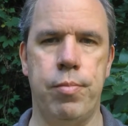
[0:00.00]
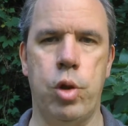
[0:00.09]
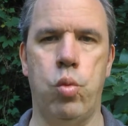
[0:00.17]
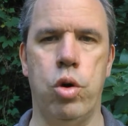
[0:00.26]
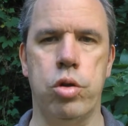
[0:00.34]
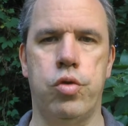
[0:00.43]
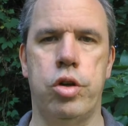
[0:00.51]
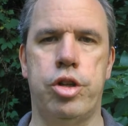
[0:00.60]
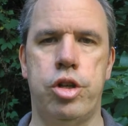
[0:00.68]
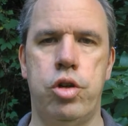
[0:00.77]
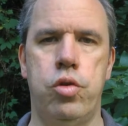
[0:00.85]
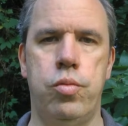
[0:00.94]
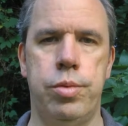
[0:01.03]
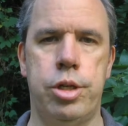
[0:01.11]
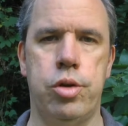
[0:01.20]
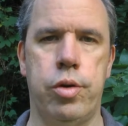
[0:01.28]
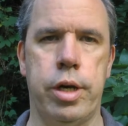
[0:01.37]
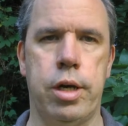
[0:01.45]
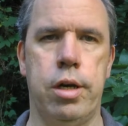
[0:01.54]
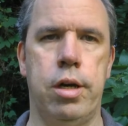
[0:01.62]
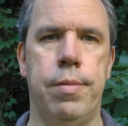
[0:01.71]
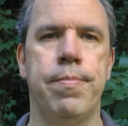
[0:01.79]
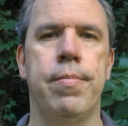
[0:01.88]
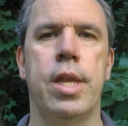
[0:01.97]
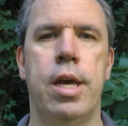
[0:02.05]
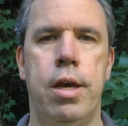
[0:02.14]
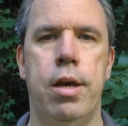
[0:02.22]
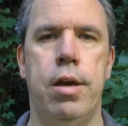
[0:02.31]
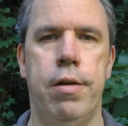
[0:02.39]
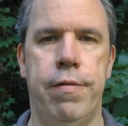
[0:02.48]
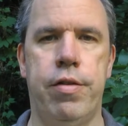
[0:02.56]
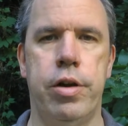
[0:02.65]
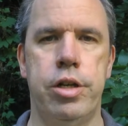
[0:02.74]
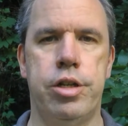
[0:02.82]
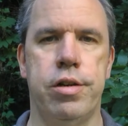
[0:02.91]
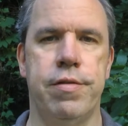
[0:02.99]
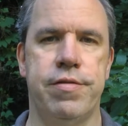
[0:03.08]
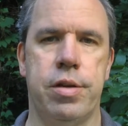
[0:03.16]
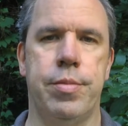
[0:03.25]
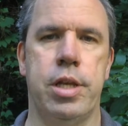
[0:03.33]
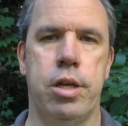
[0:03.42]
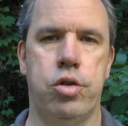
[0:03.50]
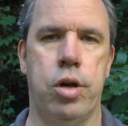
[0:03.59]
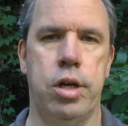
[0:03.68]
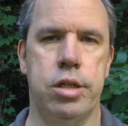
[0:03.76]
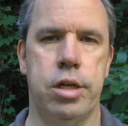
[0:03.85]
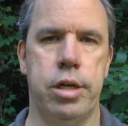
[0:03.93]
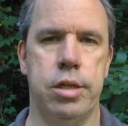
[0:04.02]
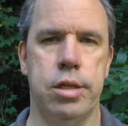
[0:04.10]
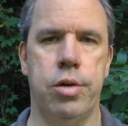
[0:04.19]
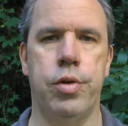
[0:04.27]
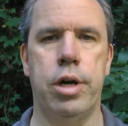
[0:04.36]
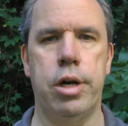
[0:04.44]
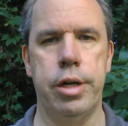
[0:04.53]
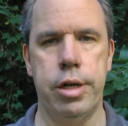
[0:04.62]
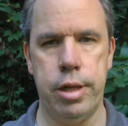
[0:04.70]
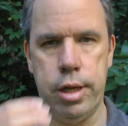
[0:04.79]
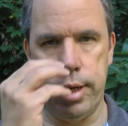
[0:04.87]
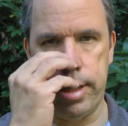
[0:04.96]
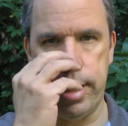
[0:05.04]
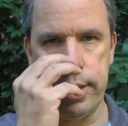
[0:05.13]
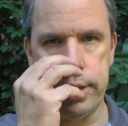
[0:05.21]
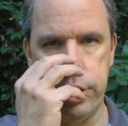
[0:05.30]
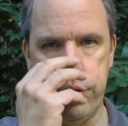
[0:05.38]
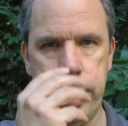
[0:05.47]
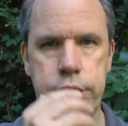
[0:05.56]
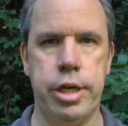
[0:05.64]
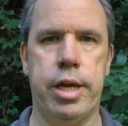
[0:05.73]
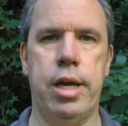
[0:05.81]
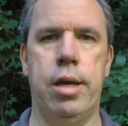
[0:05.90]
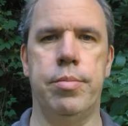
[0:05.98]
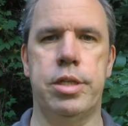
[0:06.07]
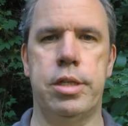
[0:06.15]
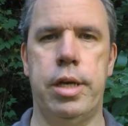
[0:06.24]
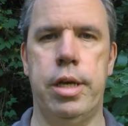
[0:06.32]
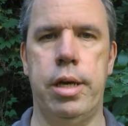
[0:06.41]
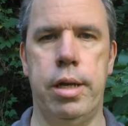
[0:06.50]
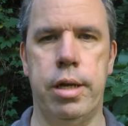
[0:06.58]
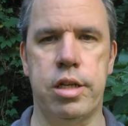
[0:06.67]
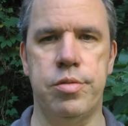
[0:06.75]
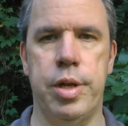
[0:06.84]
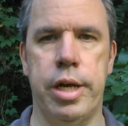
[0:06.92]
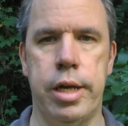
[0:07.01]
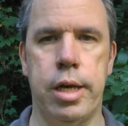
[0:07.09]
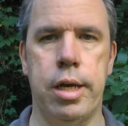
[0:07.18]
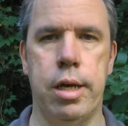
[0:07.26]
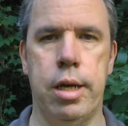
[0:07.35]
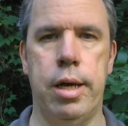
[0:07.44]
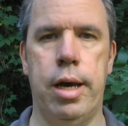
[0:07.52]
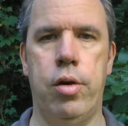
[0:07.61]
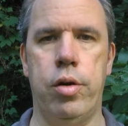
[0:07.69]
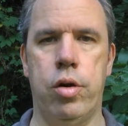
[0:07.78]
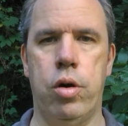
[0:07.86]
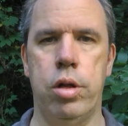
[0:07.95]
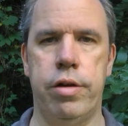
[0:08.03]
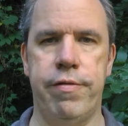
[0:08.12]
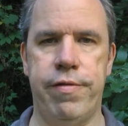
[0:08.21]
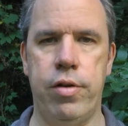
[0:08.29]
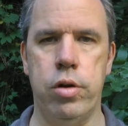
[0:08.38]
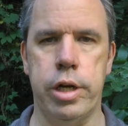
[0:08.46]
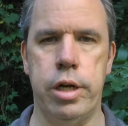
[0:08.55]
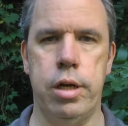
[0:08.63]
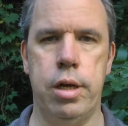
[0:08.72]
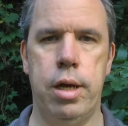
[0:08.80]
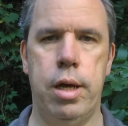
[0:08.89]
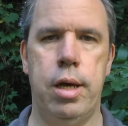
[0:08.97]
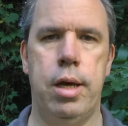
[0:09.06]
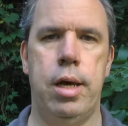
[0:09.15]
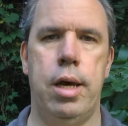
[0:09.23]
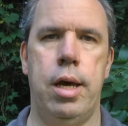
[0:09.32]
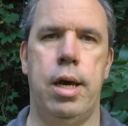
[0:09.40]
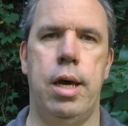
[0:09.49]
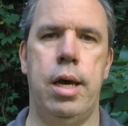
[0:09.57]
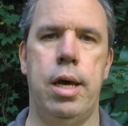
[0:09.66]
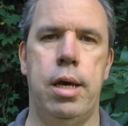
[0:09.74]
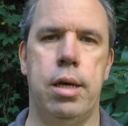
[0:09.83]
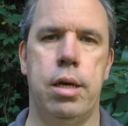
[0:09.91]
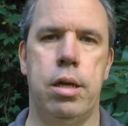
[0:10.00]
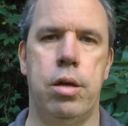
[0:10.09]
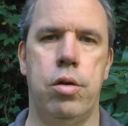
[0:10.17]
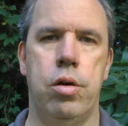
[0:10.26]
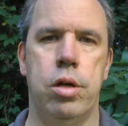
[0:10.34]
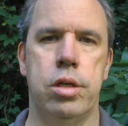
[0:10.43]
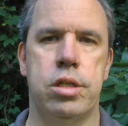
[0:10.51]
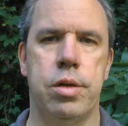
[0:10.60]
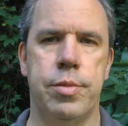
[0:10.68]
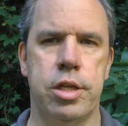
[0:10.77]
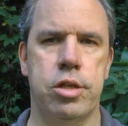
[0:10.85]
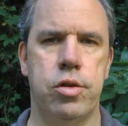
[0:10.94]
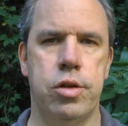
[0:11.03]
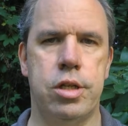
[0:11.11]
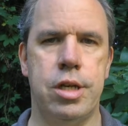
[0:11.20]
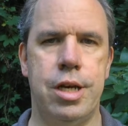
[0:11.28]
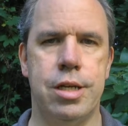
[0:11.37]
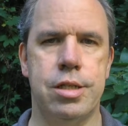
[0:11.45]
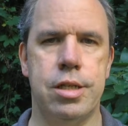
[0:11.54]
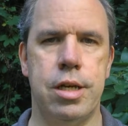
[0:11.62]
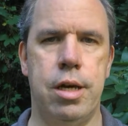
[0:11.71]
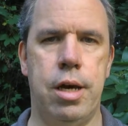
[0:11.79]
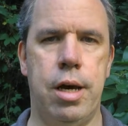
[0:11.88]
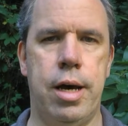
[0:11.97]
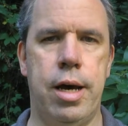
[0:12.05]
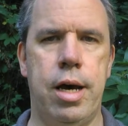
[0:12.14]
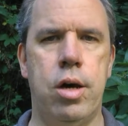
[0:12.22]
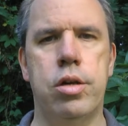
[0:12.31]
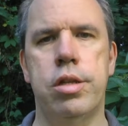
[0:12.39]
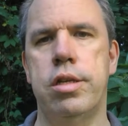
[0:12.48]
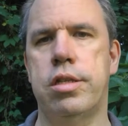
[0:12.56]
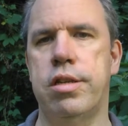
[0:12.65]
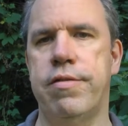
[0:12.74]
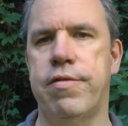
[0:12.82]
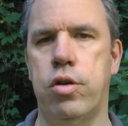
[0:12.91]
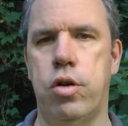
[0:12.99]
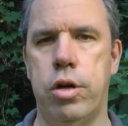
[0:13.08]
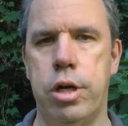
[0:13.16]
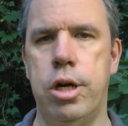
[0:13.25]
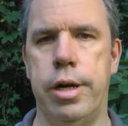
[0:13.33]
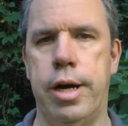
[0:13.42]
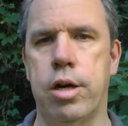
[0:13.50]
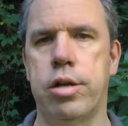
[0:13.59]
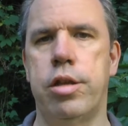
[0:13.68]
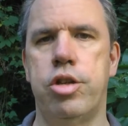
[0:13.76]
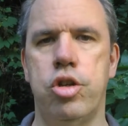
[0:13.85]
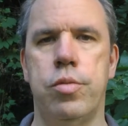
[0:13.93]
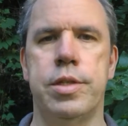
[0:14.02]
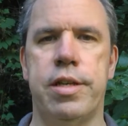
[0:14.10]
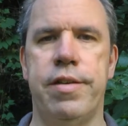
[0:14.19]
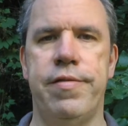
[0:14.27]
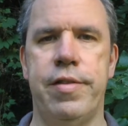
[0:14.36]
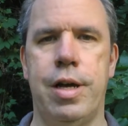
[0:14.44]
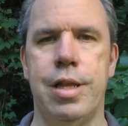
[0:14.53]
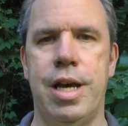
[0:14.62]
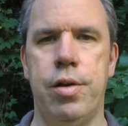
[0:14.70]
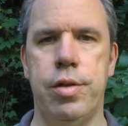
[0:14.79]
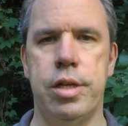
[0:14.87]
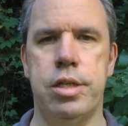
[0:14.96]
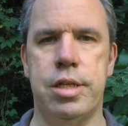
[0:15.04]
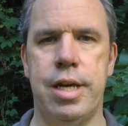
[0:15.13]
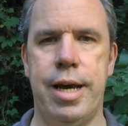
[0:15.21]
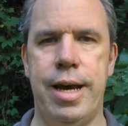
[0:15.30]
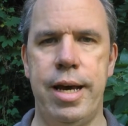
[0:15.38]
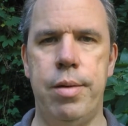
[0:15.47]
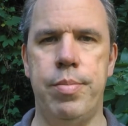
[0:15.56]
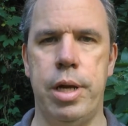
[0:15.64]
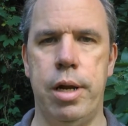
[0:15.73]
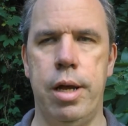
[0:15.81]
World War II, showing footage of some of the atrocities that went on in the concentration camps and explaining how it all unfolded. And some of the students asked, how could this have gone on? How could the Germans have allowed this to happen?